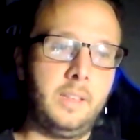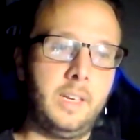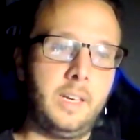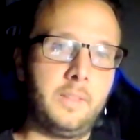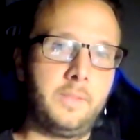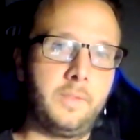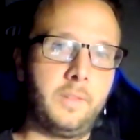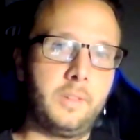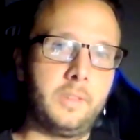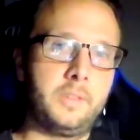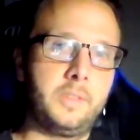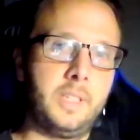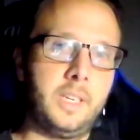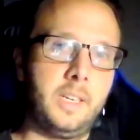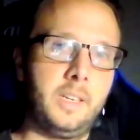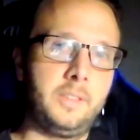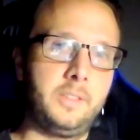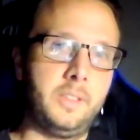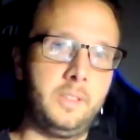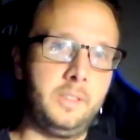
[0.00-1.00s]
at first that
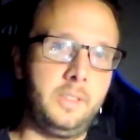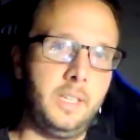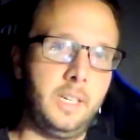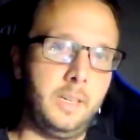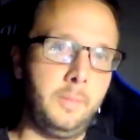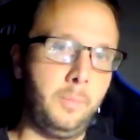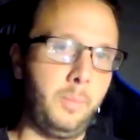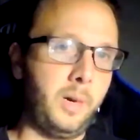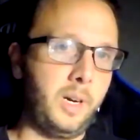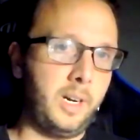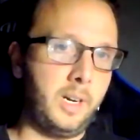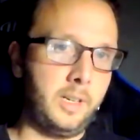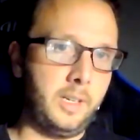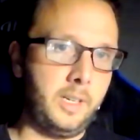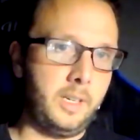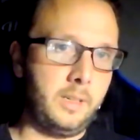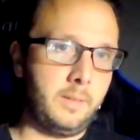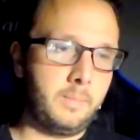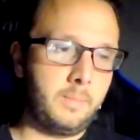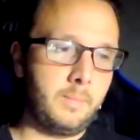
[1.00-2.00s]
it's a dead
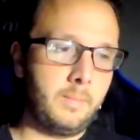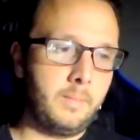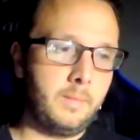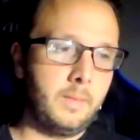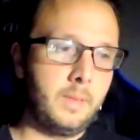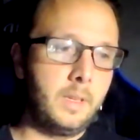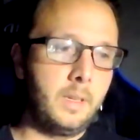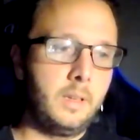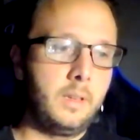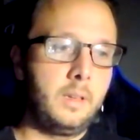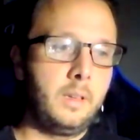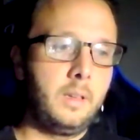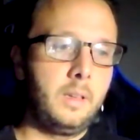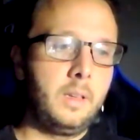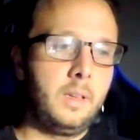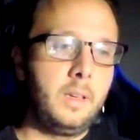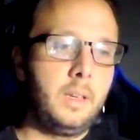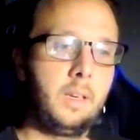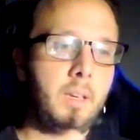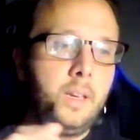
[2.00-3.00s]
body.
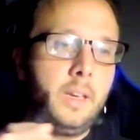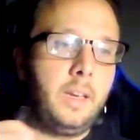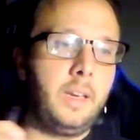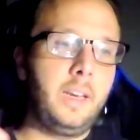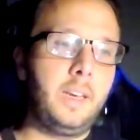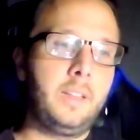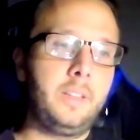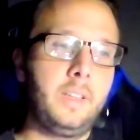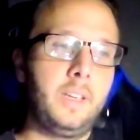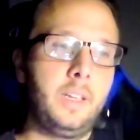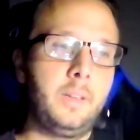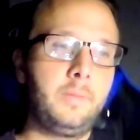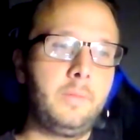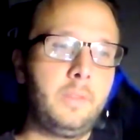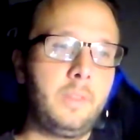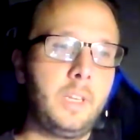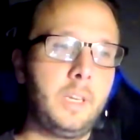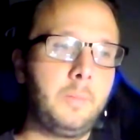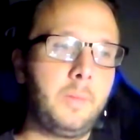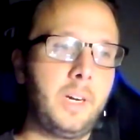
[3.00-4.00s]
and then
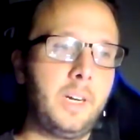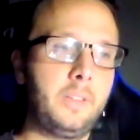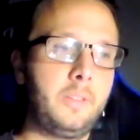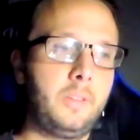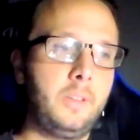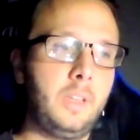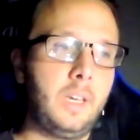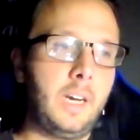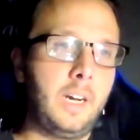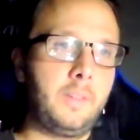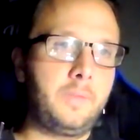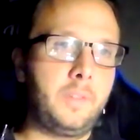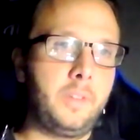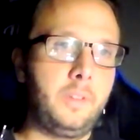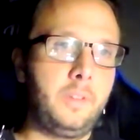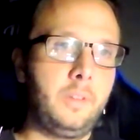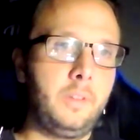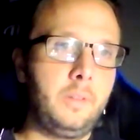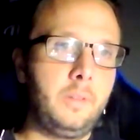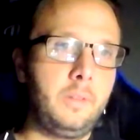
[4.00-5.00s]
they might
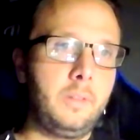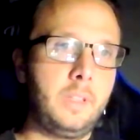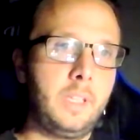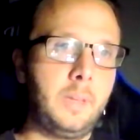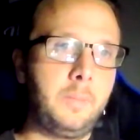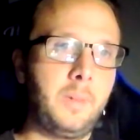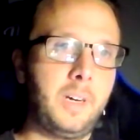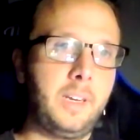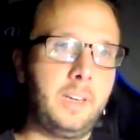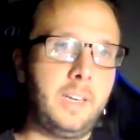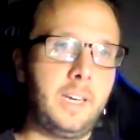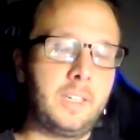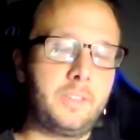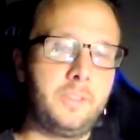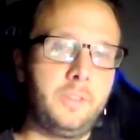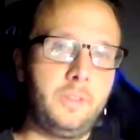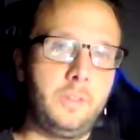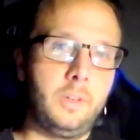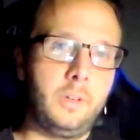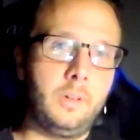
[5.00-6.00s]

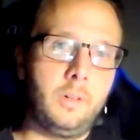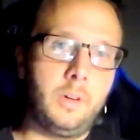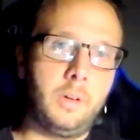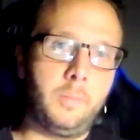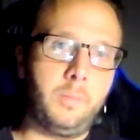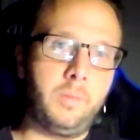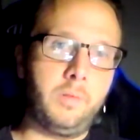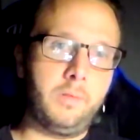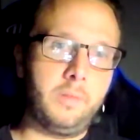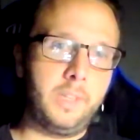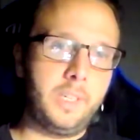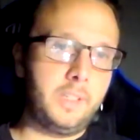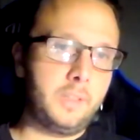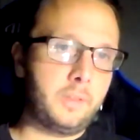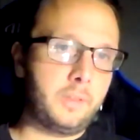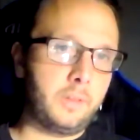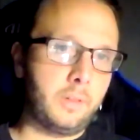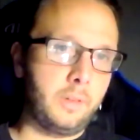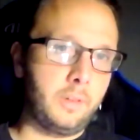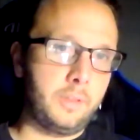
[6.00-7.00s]
actually do a police
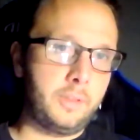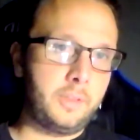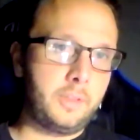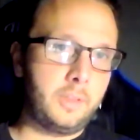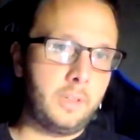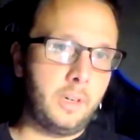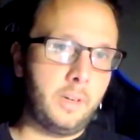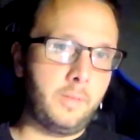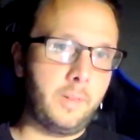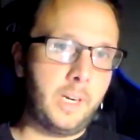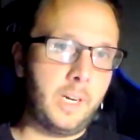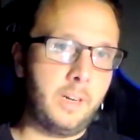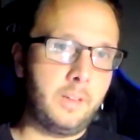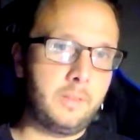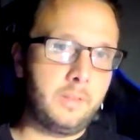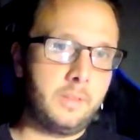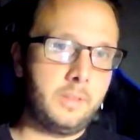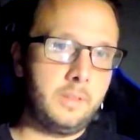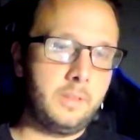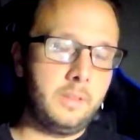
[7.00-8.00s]
search
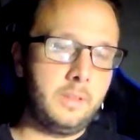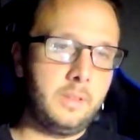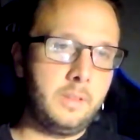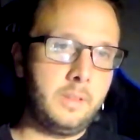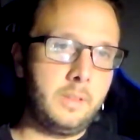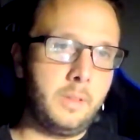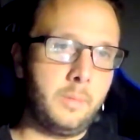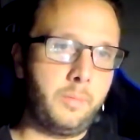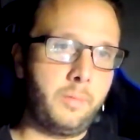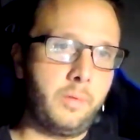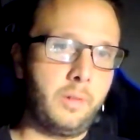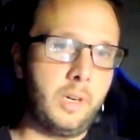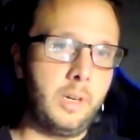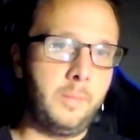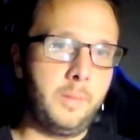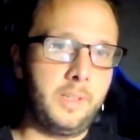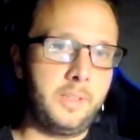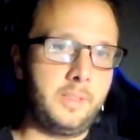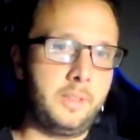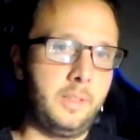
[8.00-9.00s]
around the
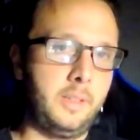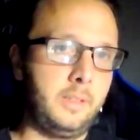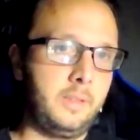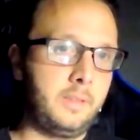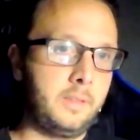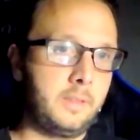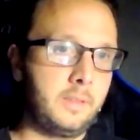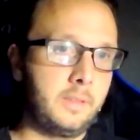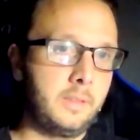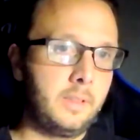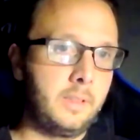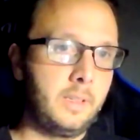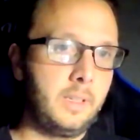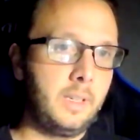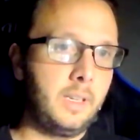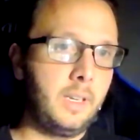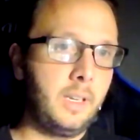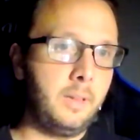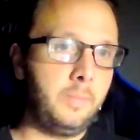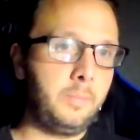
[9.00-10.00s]
premises
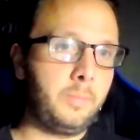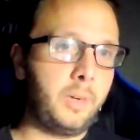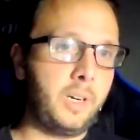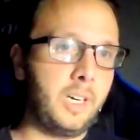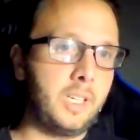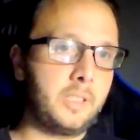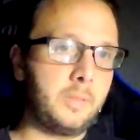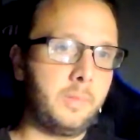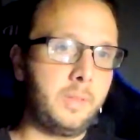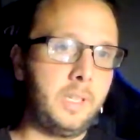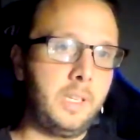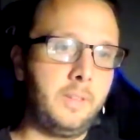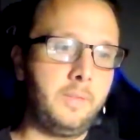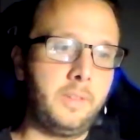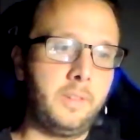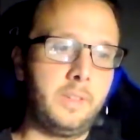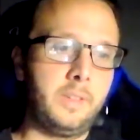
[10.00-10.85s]
and possibly even